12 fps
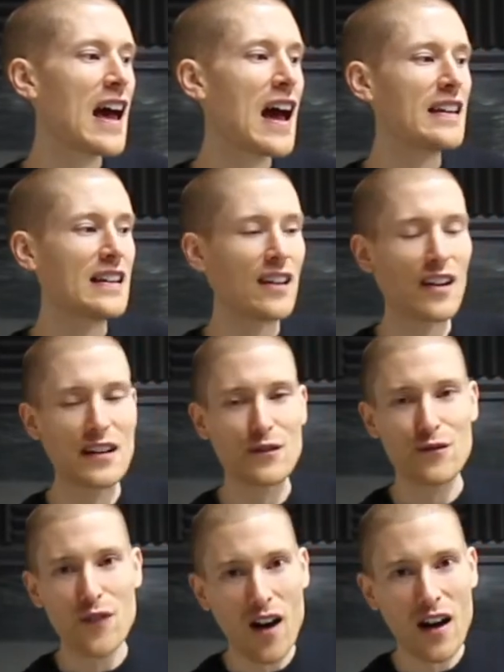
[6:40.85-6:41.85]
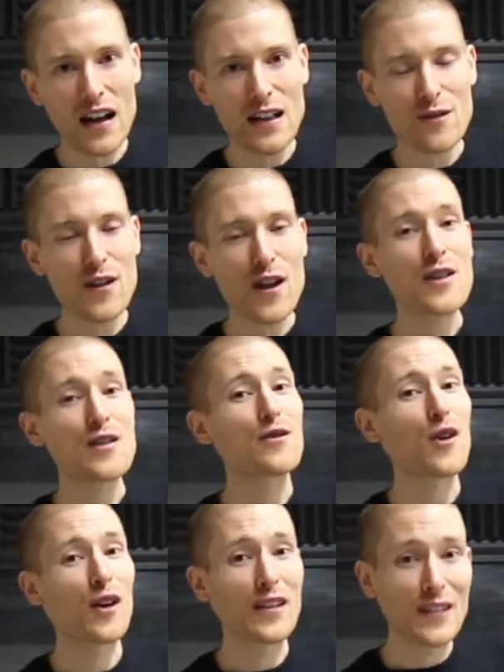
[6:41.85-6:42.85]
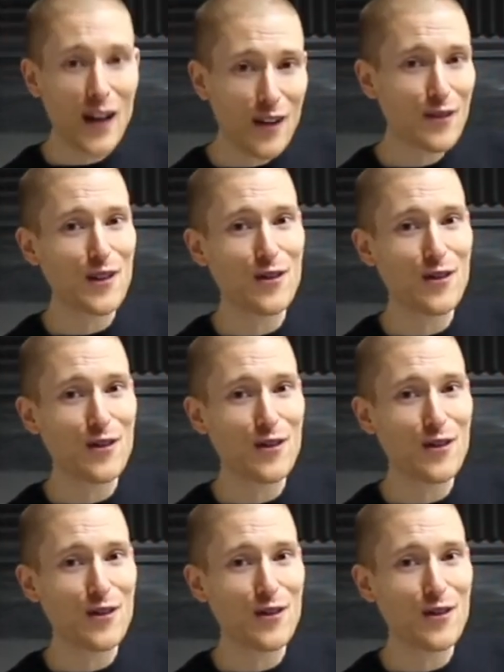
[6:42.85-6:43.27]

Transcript: And in line 5, you've got another